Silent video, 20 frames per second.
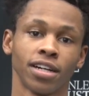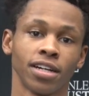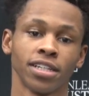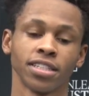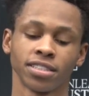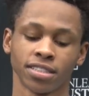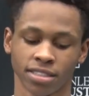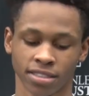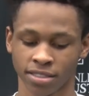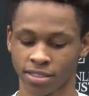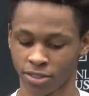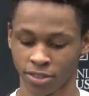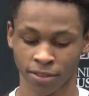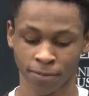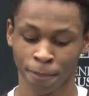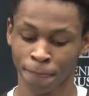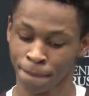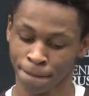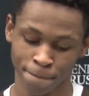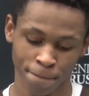us,
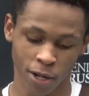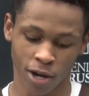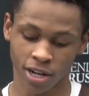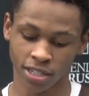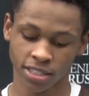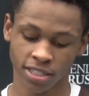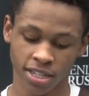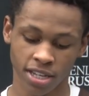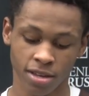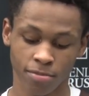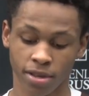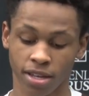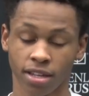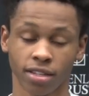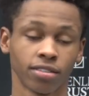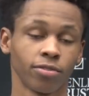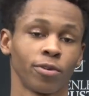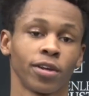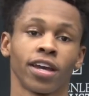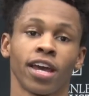our team,
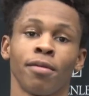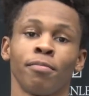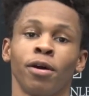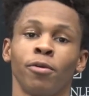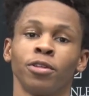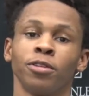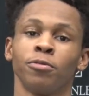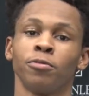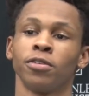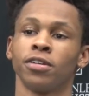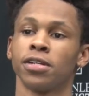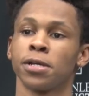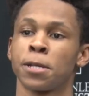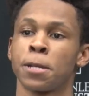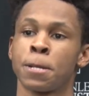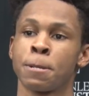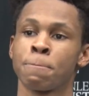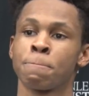and we came out with the win.